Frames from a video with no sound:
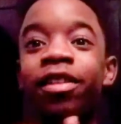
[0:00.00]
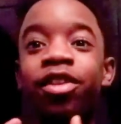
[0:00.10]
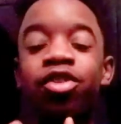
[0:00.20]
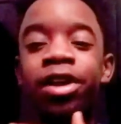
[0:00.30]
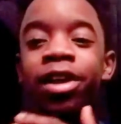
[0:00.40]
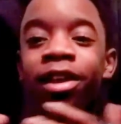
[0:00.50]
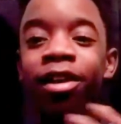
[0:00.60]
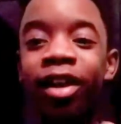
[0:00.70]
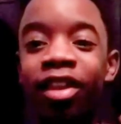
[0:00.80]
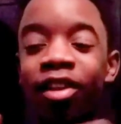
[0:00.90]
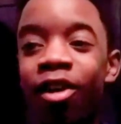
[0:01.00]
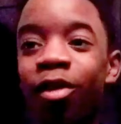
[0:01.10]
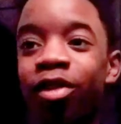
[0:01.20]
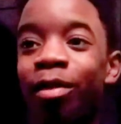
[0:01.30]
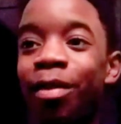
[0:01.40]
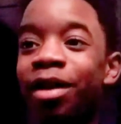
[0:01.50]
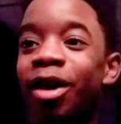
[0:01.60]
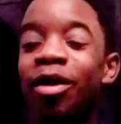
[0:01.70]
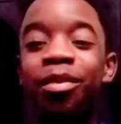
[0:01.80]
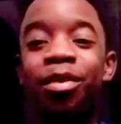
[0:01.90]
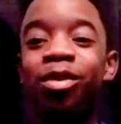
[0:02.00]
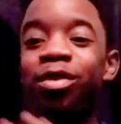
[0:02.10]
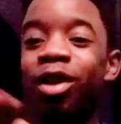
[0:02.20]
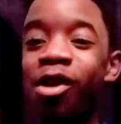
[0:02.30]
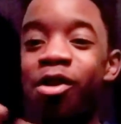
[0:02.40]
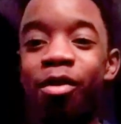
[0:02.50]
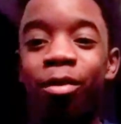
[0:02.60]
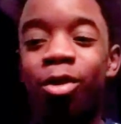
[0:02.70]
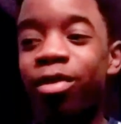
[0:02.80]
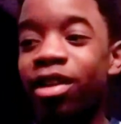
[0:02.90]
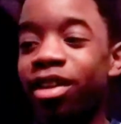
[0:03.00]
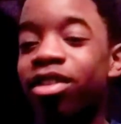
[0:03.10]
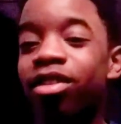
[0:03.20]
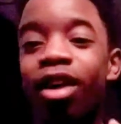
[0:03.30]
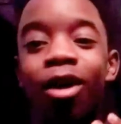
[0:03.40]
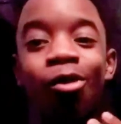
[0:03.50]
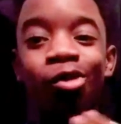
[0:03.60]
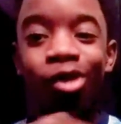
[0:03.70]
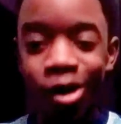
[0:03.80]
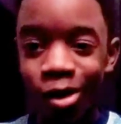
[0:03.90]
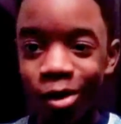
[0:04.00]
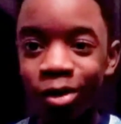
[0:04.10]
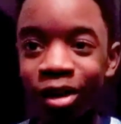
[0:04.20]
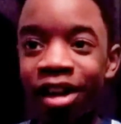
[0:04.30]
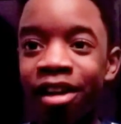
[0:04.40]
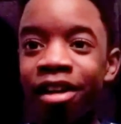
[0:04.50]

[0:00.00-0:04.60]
The trailer is awesome. I know the whole movie is out cold.